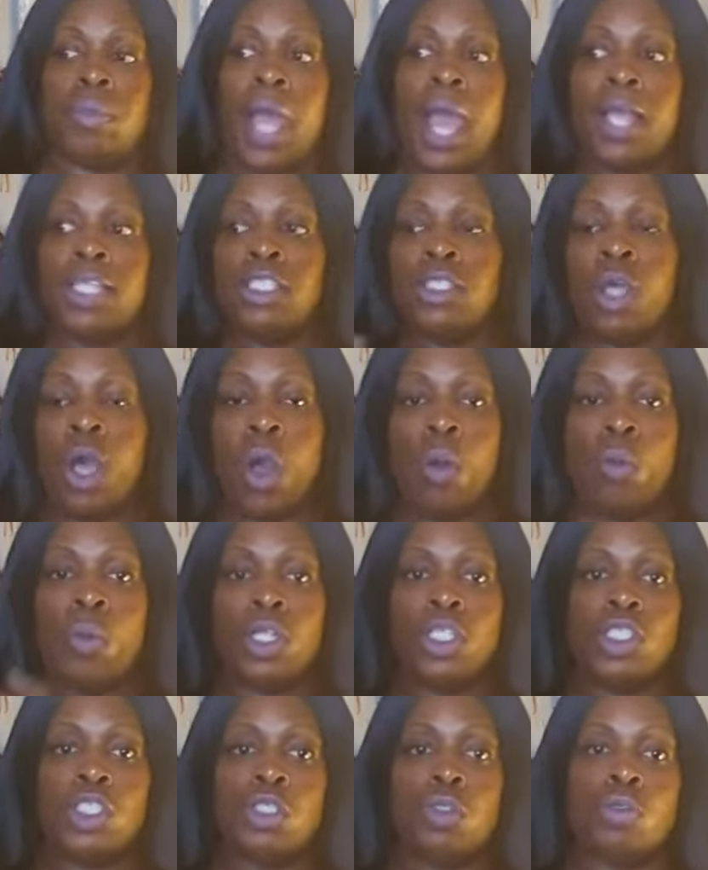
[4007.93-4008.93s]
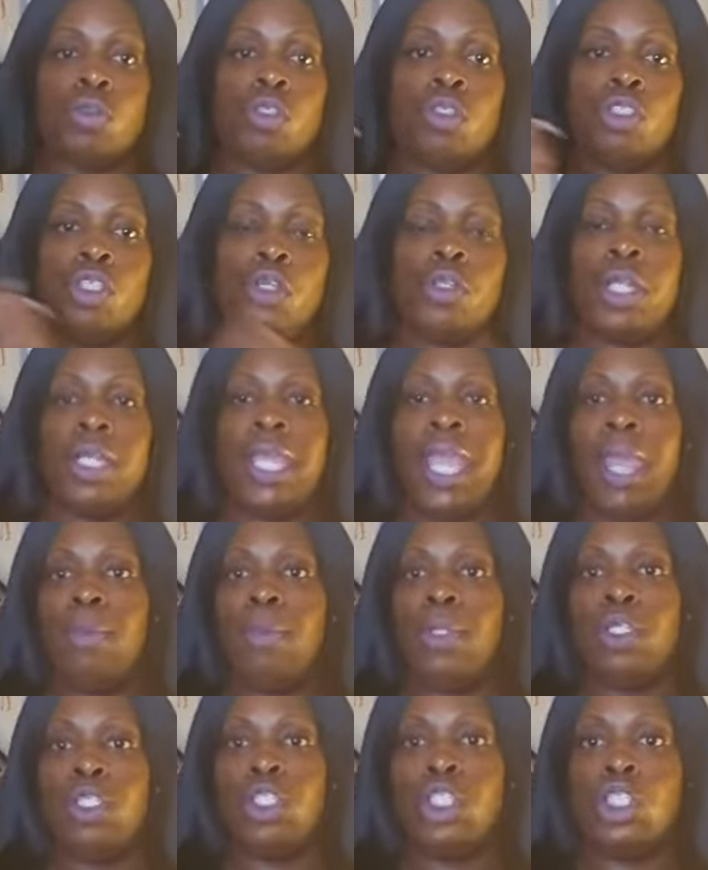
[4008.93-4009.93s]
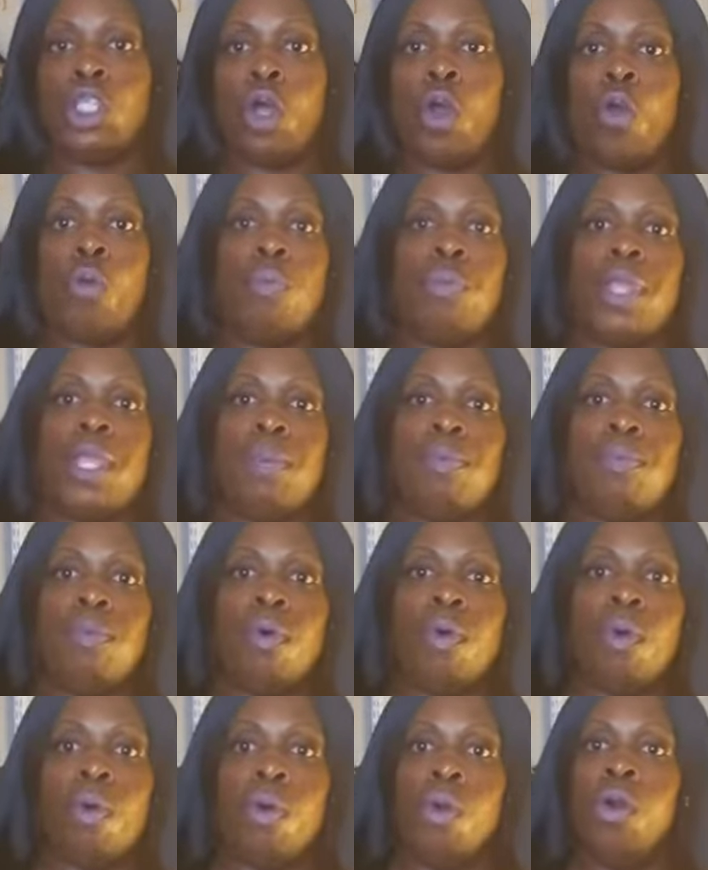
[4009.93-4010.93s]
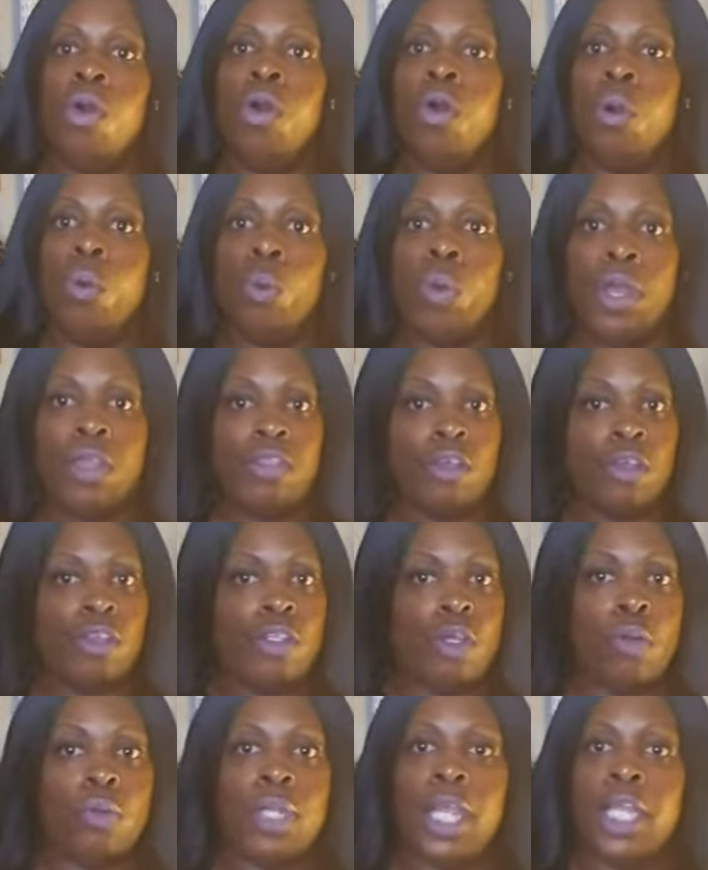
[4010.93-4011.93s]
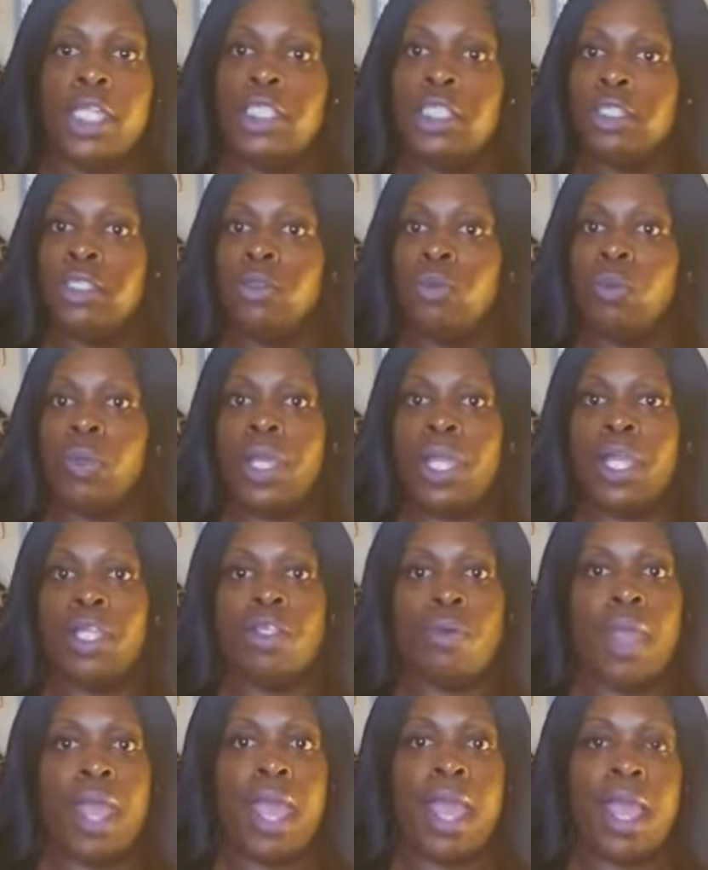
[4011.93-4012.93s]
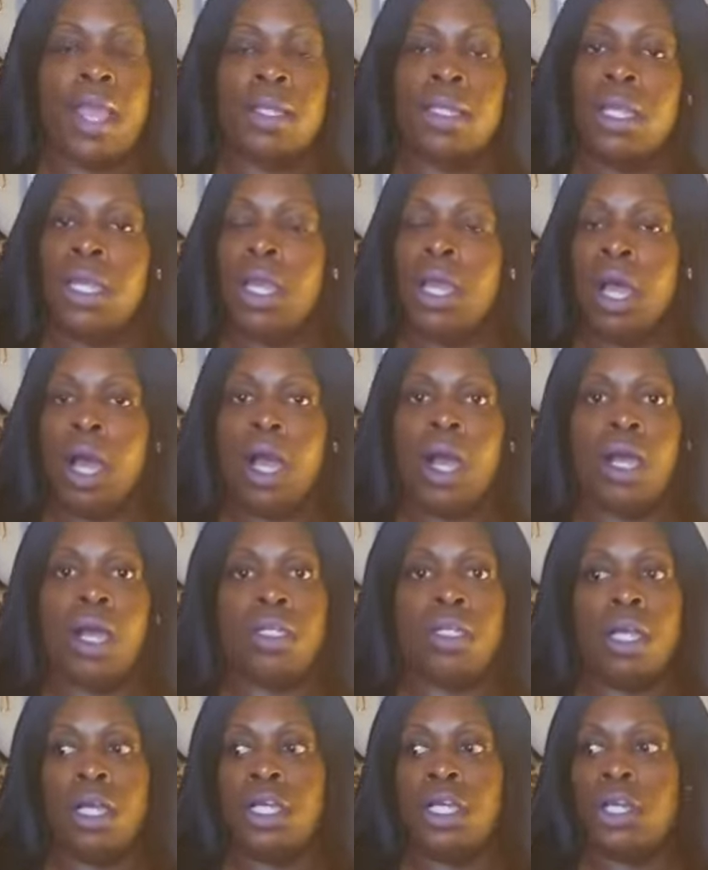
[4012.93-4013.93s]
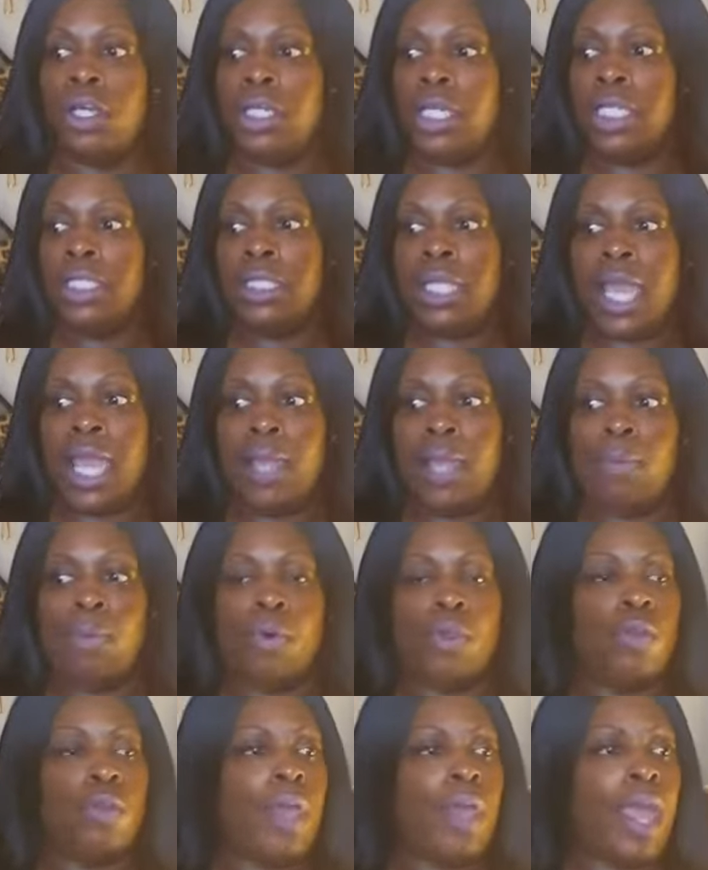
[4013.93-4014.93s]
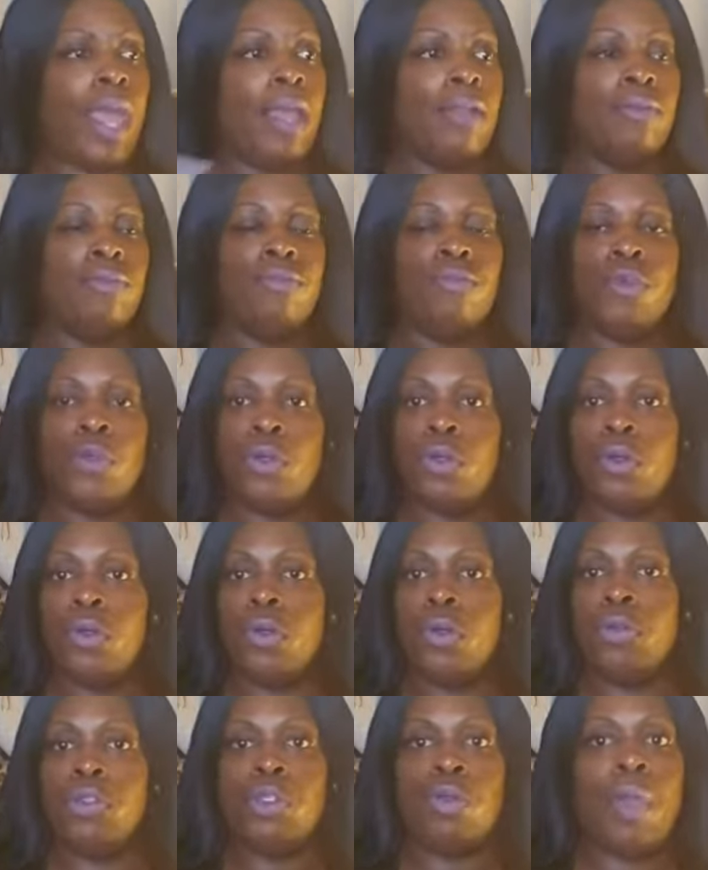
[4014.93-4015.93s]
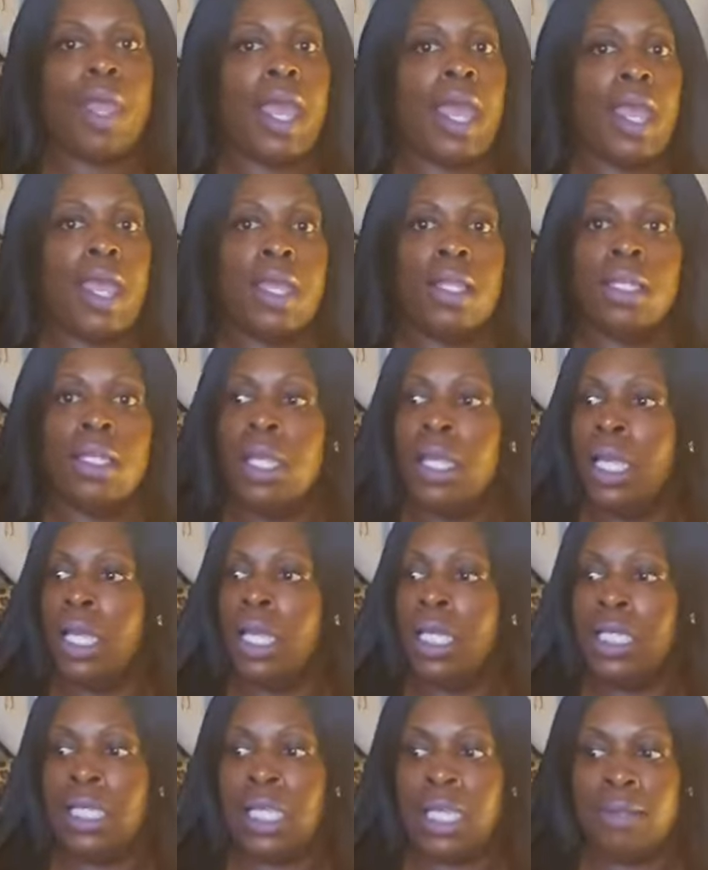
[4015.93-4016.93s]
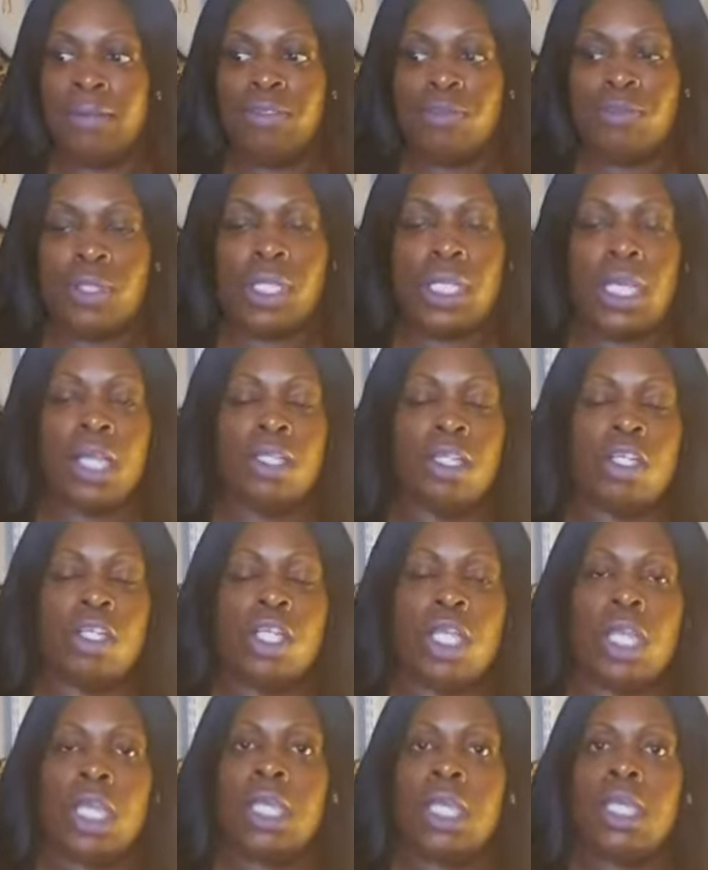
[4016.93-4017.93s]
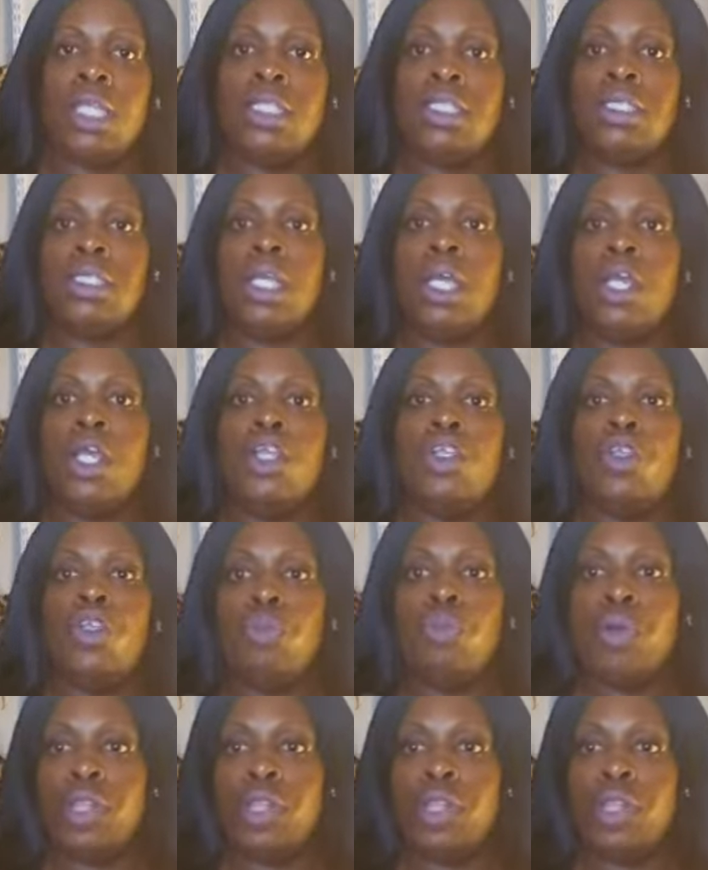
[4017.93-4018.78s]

I saw when you turned the camera to show people where the donations went. You had a goodie table. You had food. You had gifts for the other kids. You